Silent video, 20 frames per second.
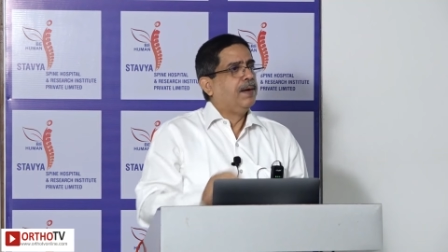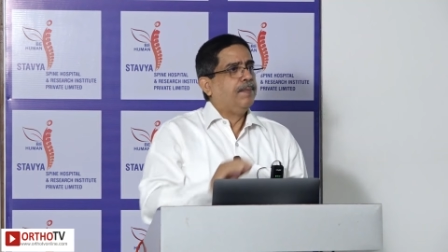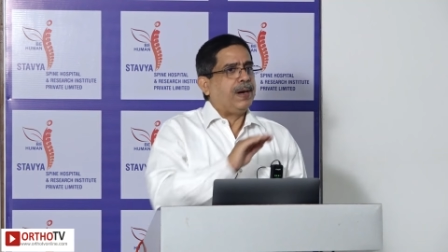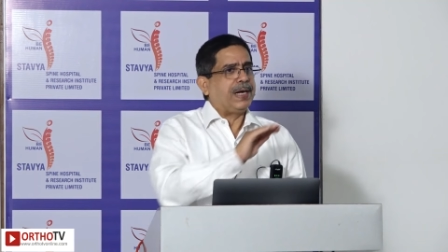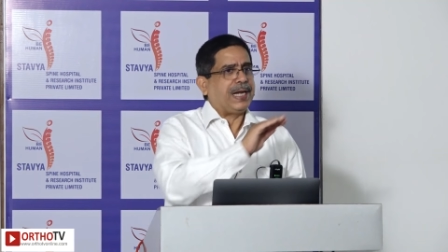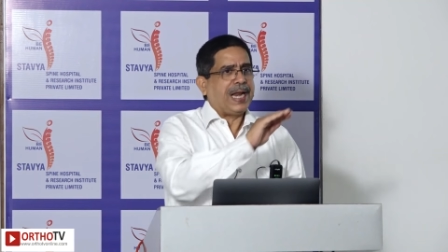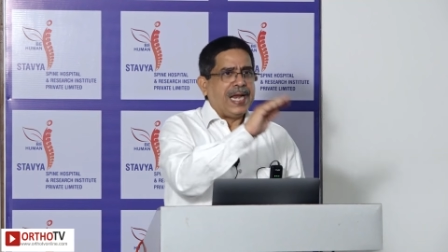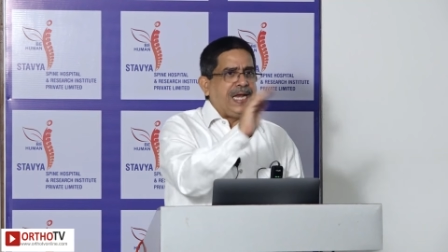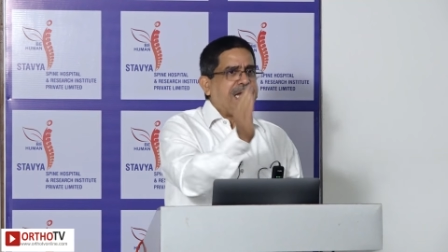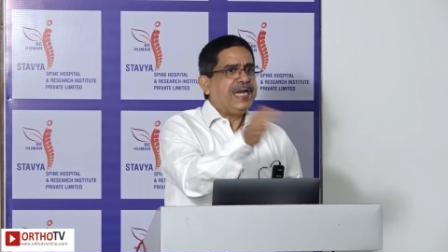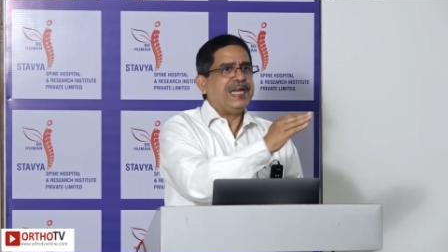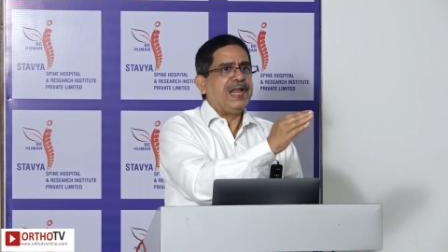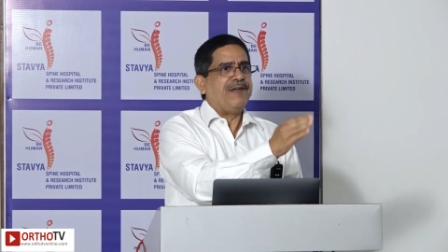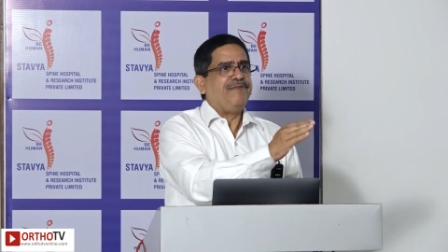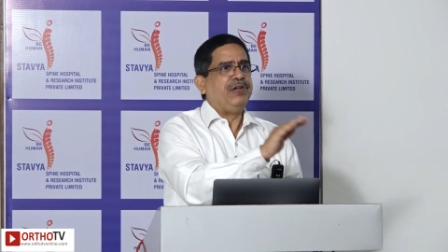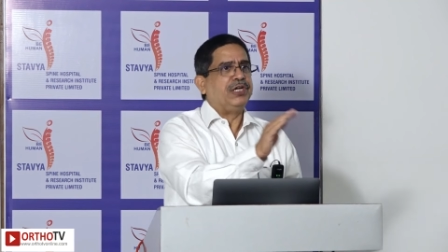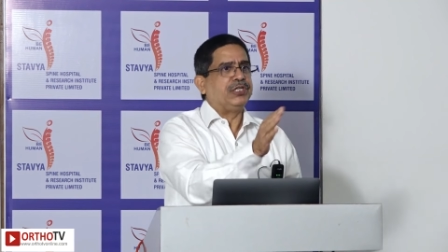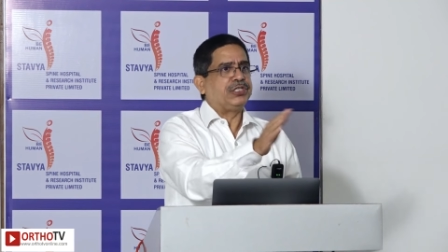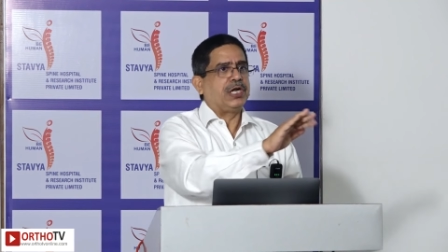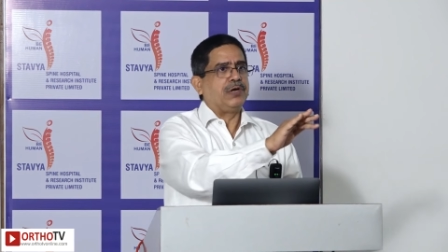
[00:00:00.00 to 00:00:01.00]
but any
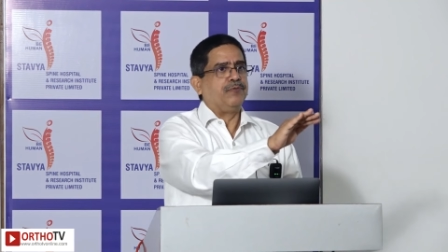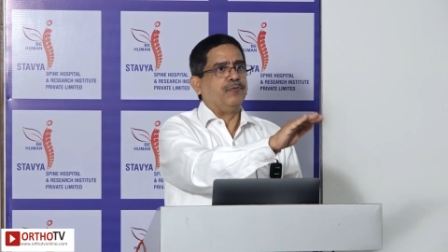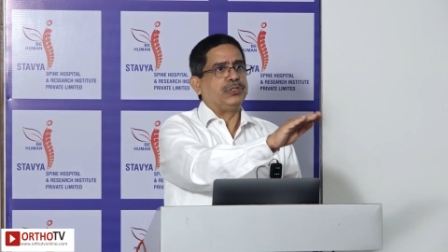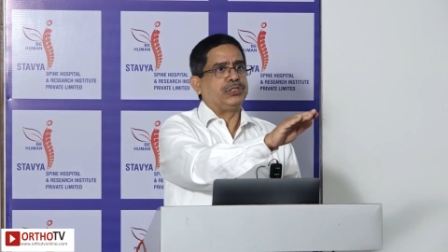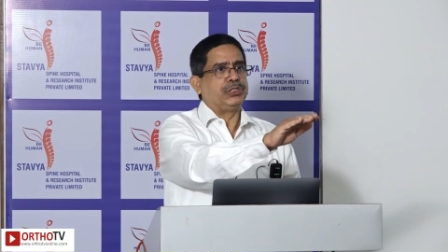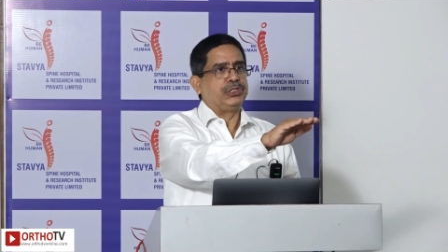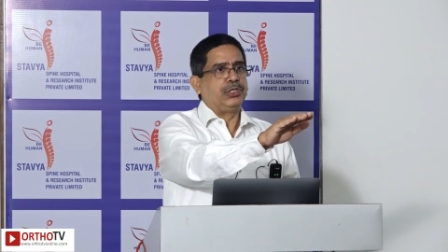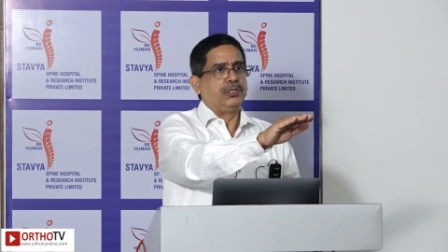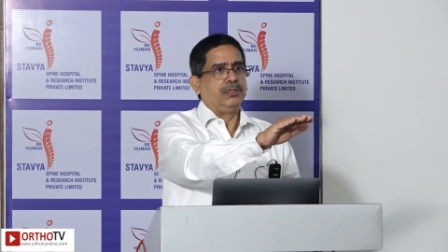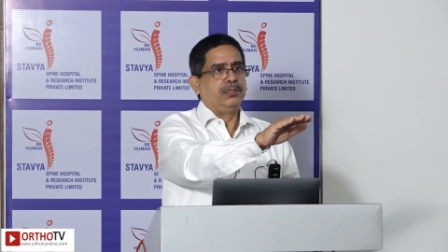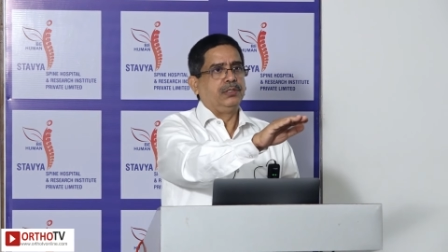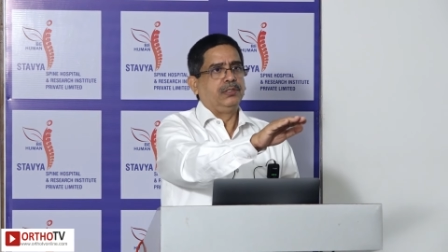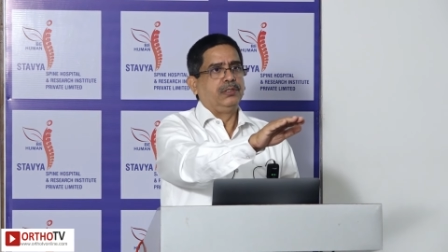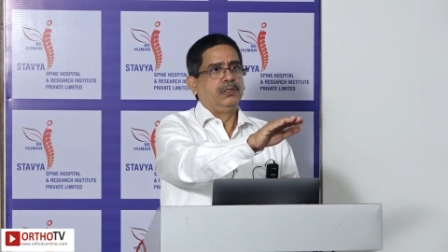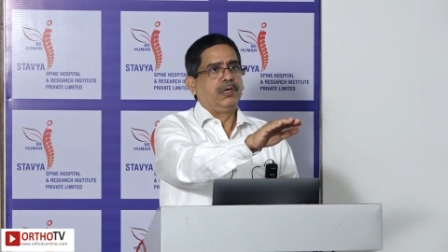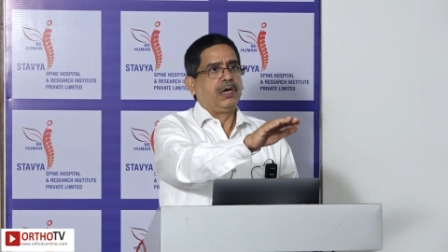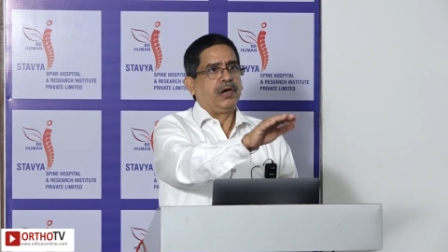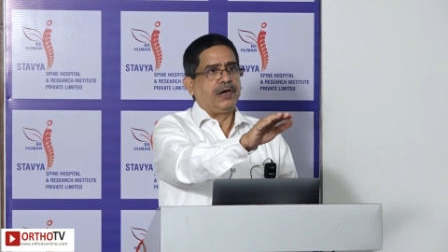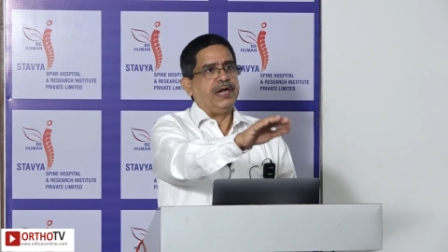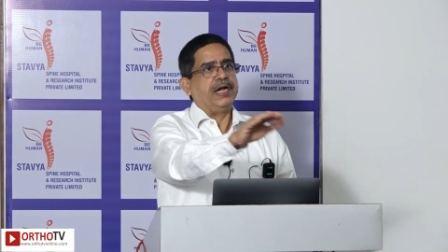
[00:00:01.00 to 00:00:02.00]
deviation which
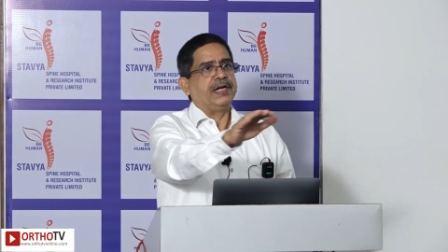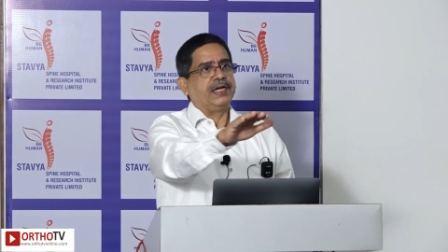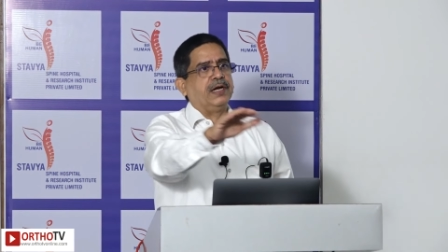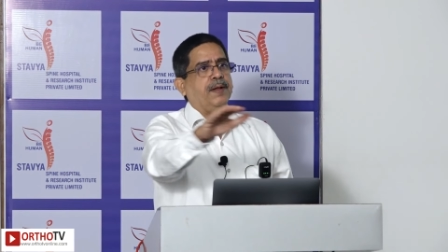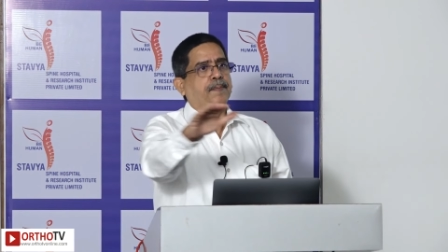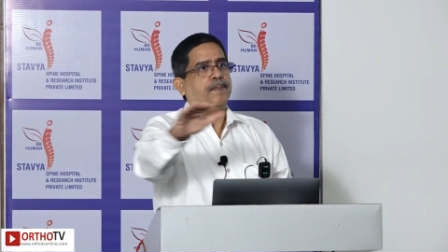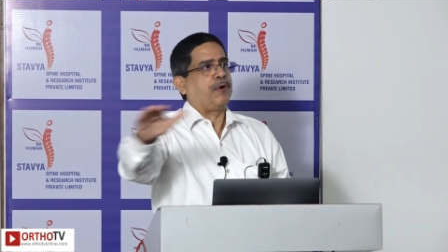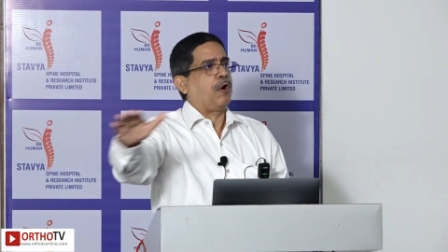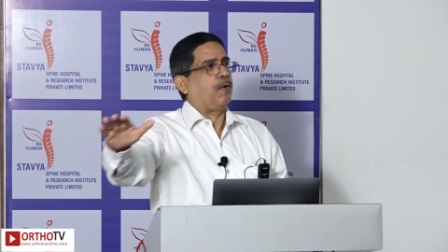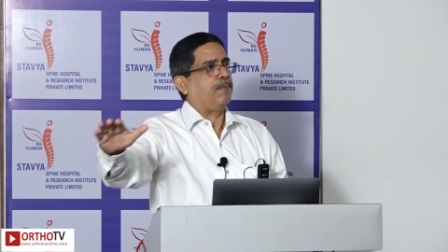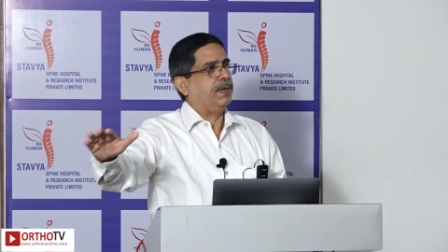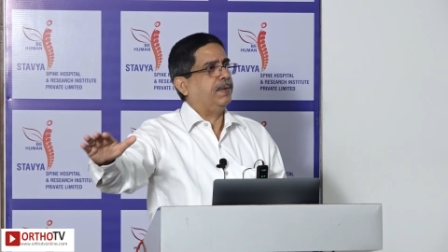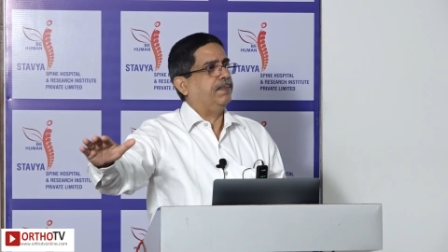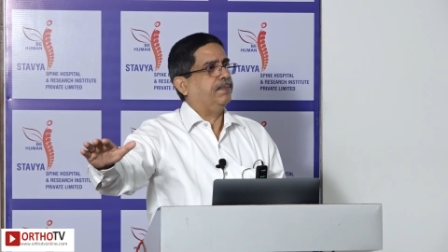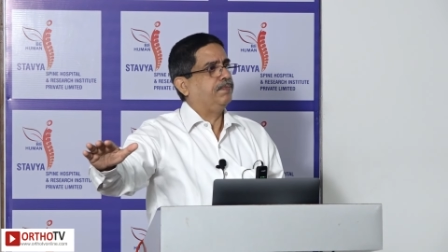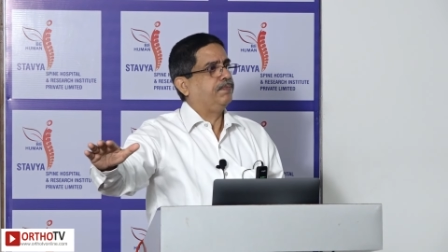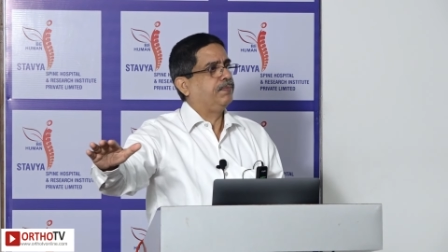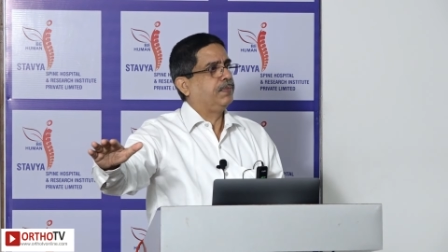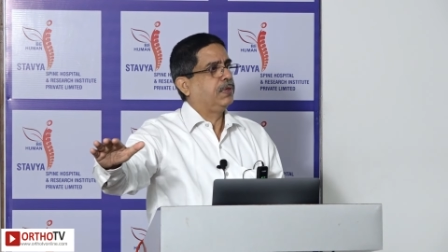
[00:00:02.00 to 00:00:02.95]
created a problem.